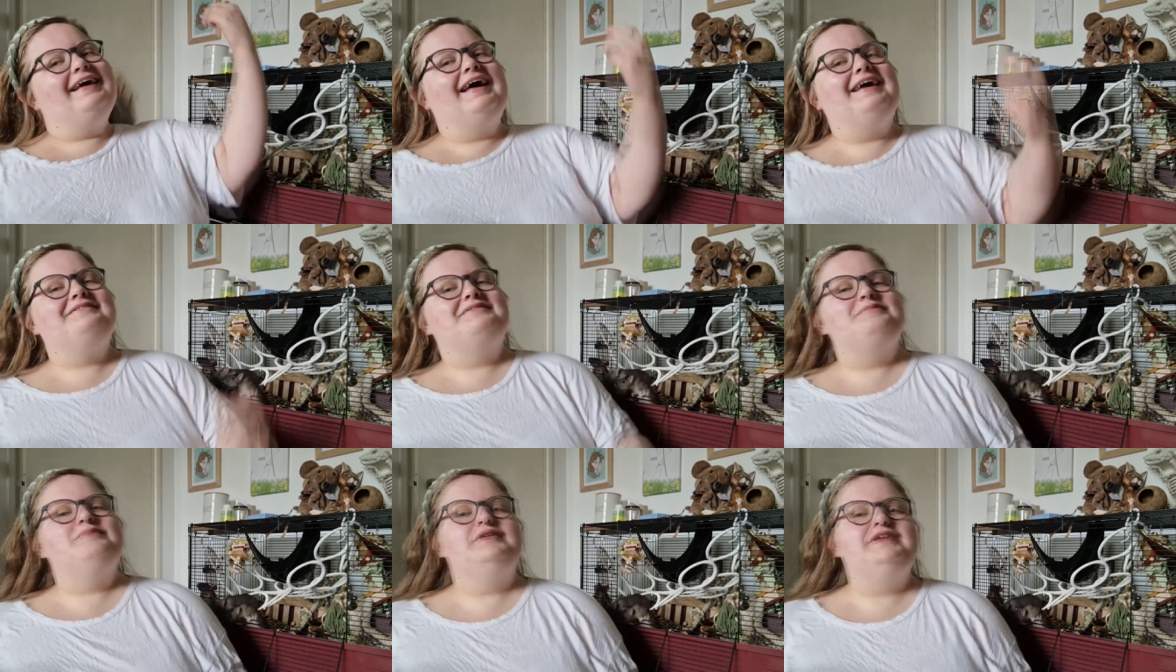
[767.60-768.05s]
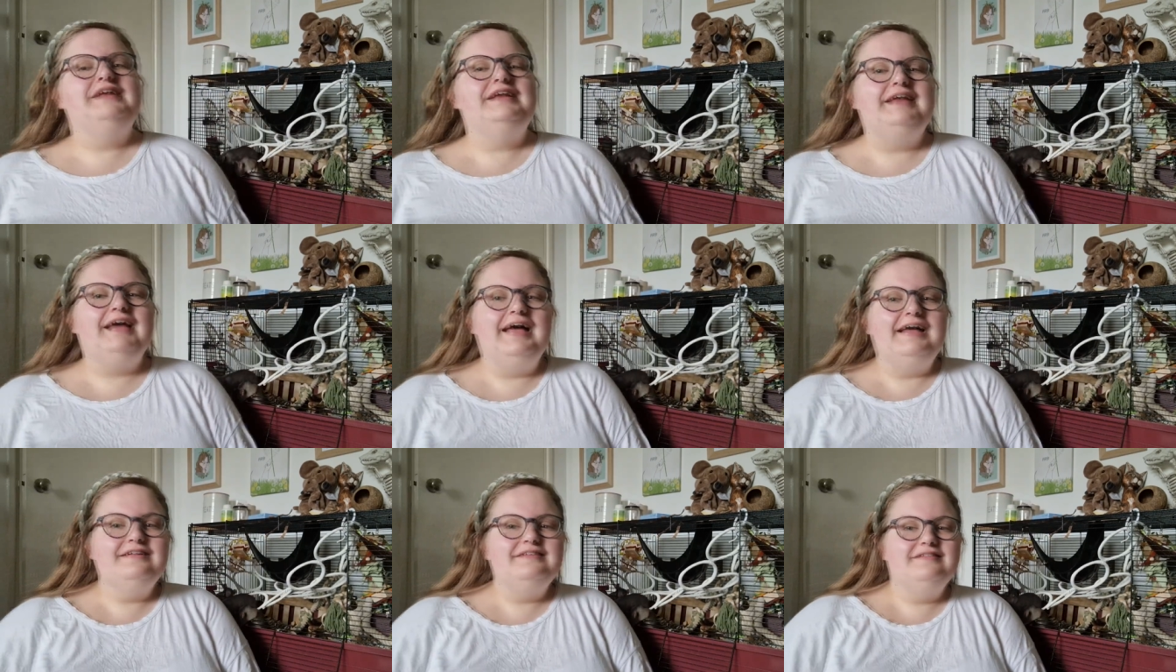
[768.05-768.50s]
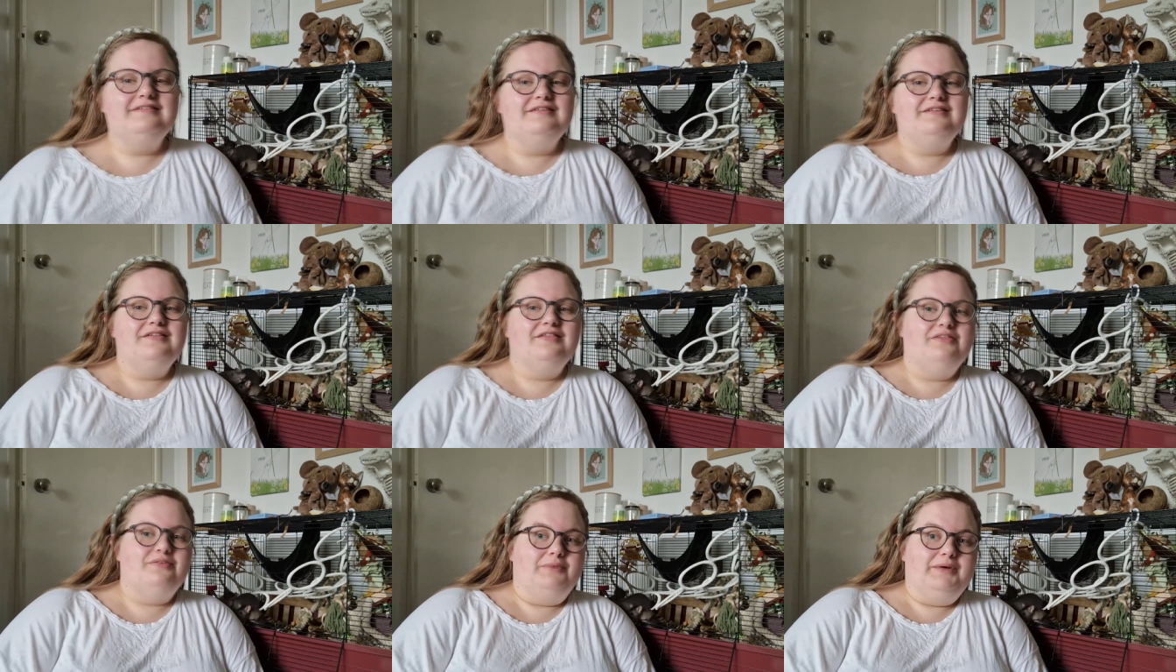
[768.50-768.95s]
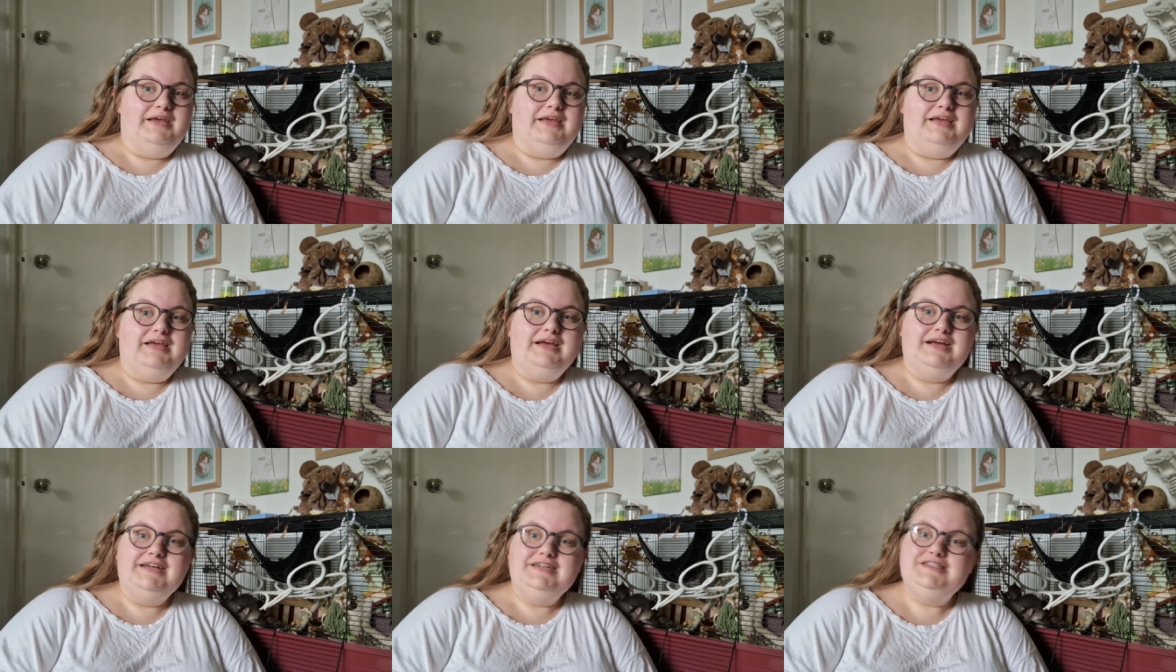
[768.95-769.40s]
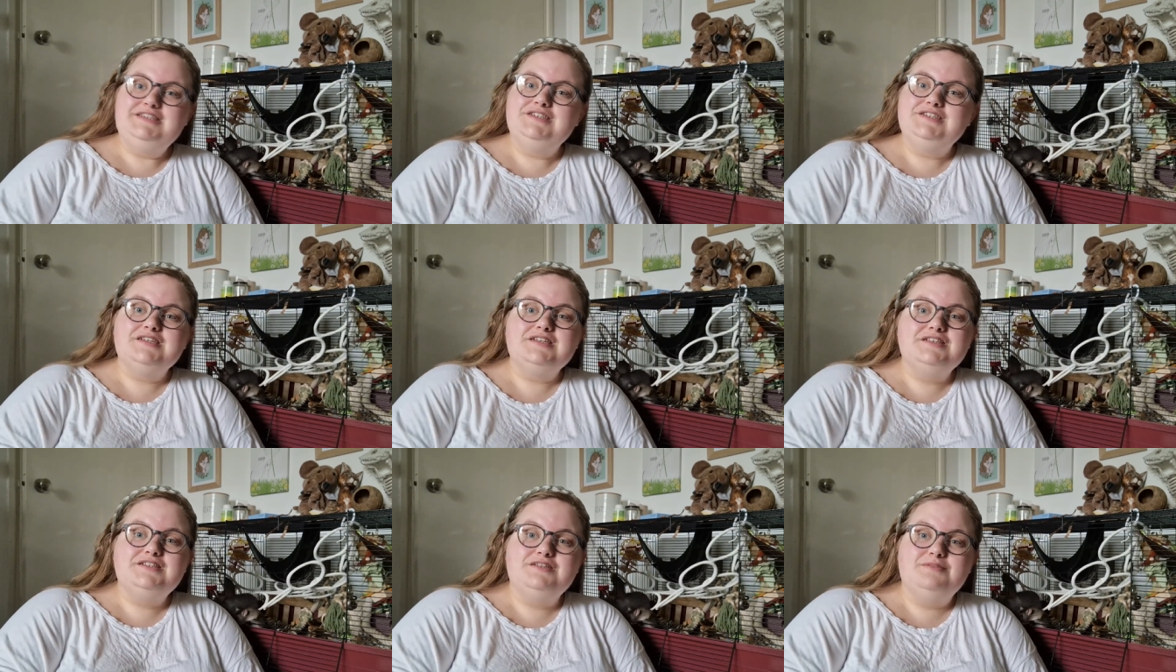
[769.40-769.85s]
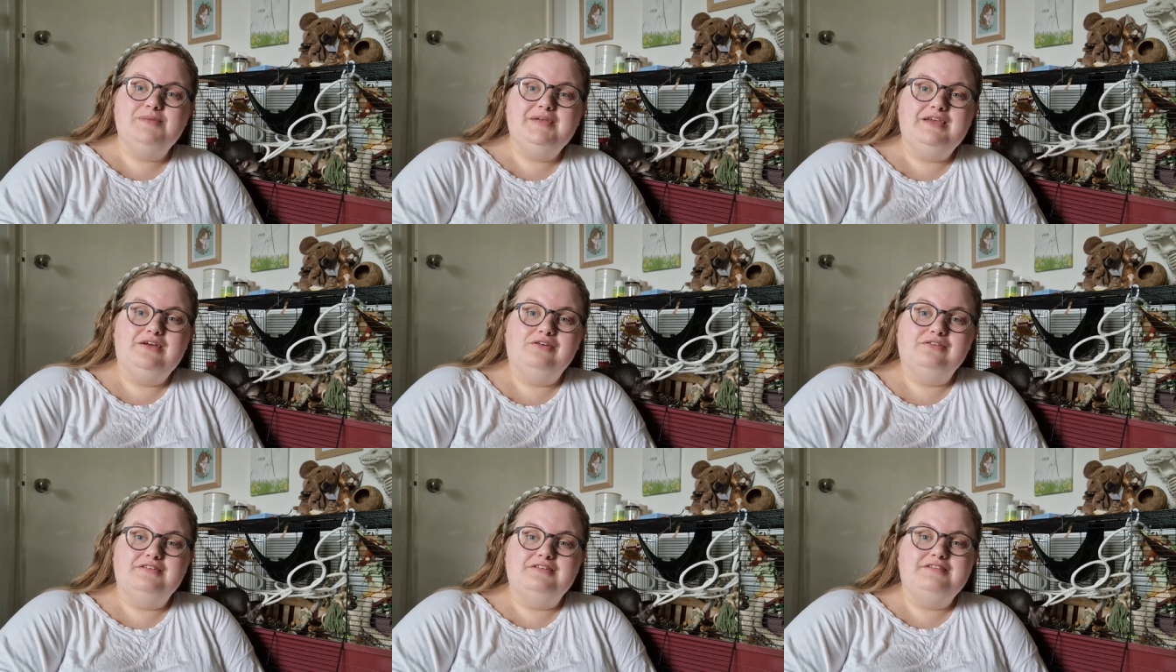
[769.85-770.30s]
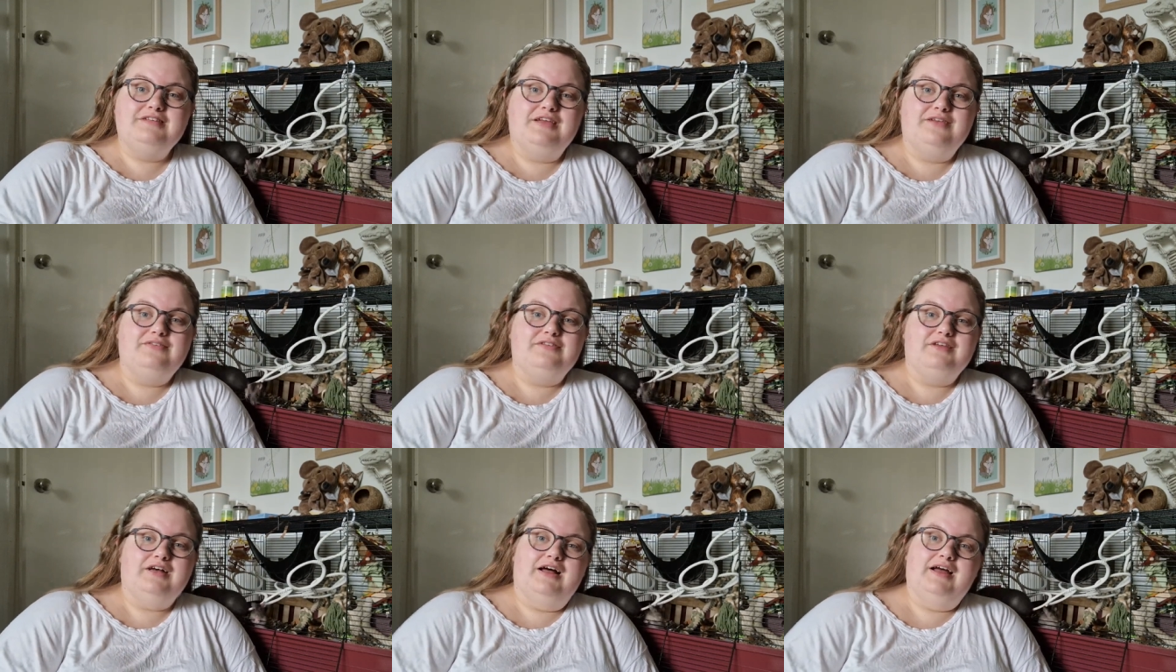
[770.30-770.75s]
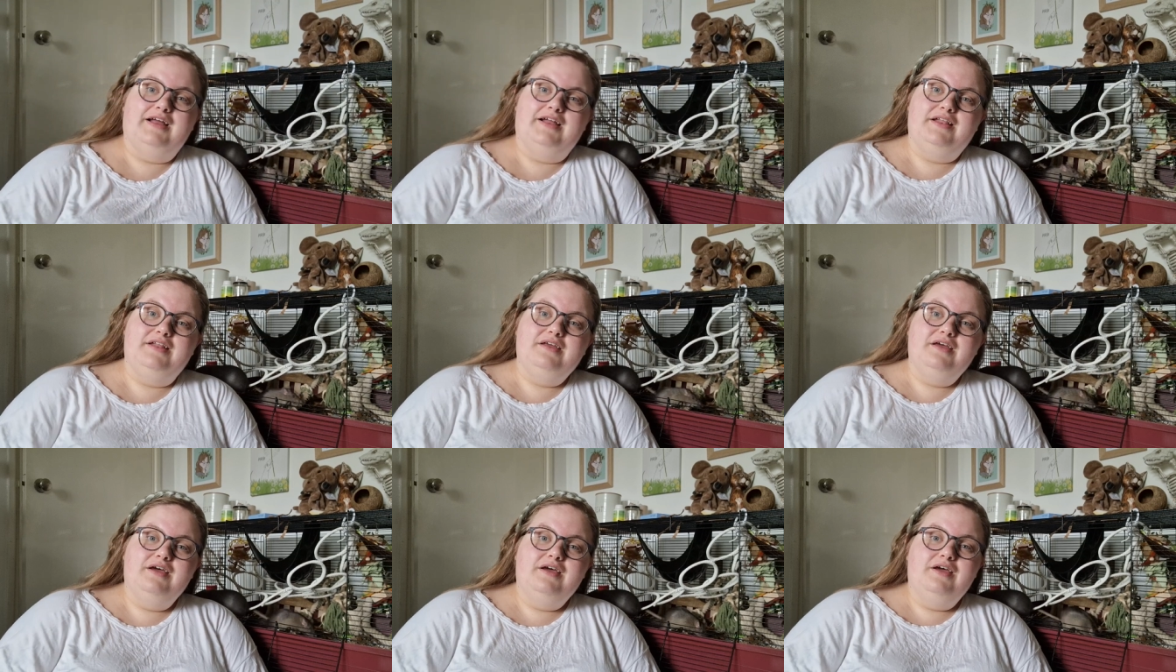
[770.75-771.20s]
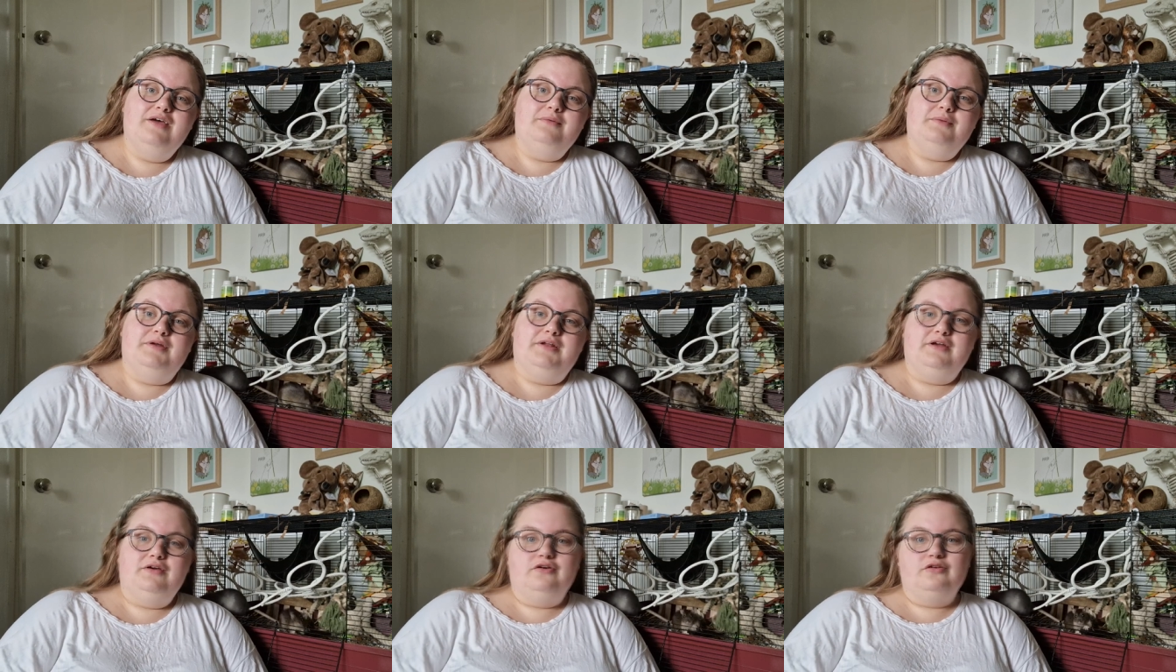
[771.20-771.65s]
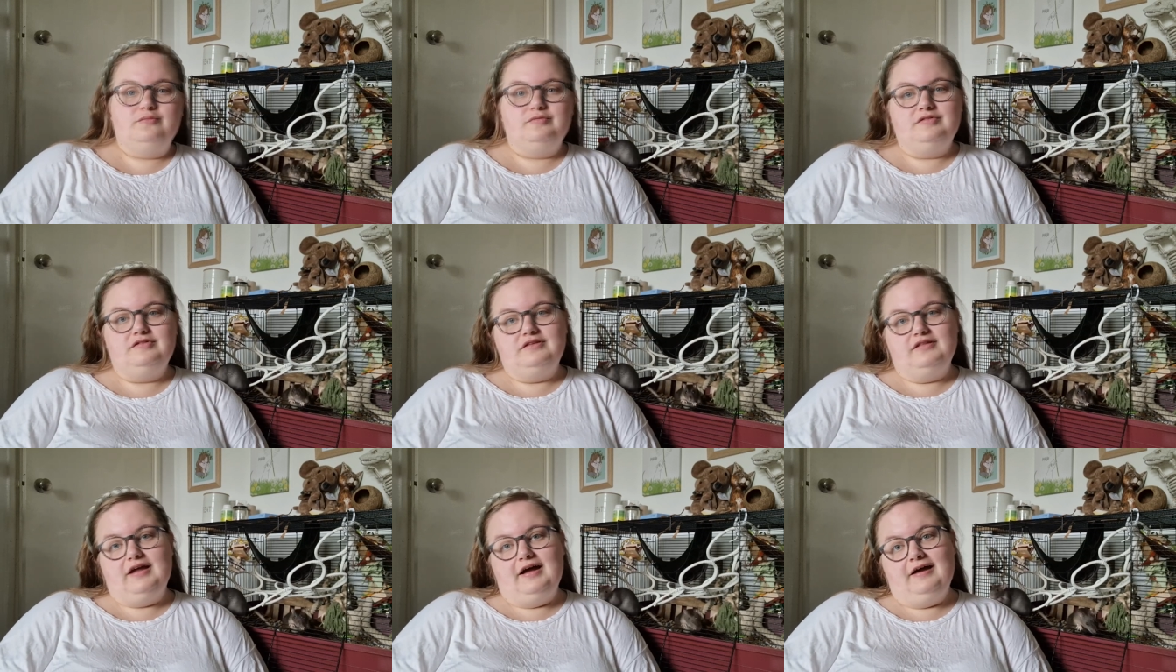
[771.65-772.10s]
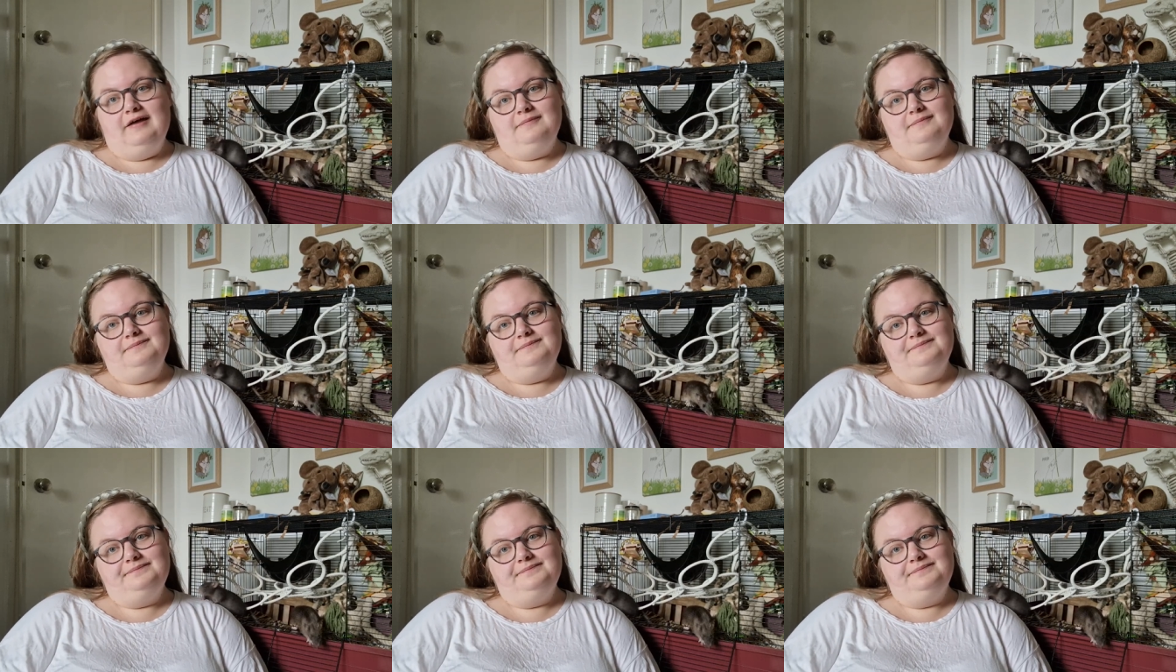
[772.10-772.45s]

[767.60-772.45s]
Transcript: that everybody gets three just to be on the safe side when it comes to that.